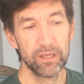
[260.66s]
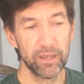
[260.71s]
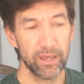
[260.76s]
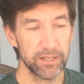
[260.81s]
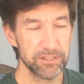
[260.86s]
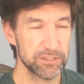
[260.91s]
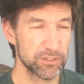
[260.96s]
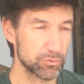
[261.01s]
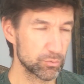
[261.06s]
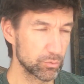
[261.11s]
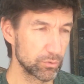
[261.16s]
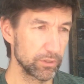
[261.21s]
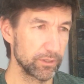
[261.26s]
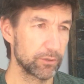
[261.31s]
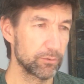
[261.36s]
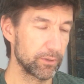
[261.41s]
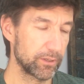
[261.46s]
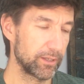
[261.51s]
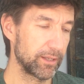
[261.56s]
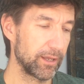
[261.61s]
And just really
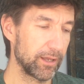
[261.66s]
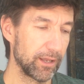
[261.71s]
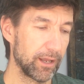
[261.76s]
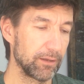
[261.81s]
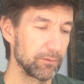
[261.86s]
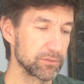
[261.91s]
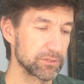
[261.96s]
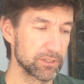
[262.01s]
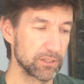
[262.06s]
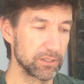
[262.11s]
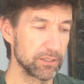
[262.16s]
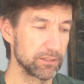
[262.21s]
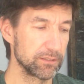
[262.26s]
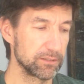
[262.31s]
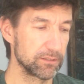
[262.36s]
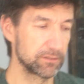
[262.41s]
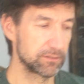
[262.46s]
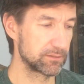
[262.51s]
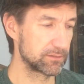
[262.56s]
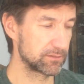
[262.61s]
quickly, I was going to
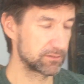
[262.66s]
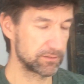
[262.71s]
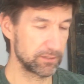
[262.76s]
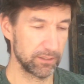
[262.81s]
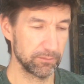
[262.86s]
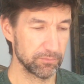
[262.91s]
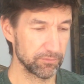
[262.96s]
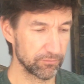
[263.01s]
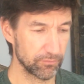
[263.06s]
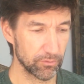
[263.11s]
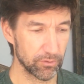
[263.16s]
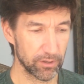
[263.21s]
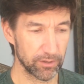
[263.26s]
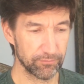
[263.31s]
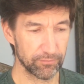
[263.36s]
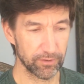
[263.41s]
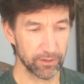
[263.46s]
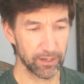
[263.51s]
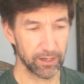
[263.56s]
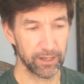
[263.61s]
say it before, I
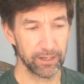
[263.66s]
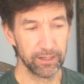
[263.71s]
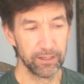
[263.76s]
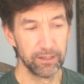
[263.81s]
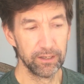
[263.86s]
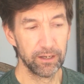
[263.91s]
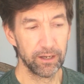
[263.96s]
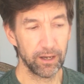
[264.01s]
forgot.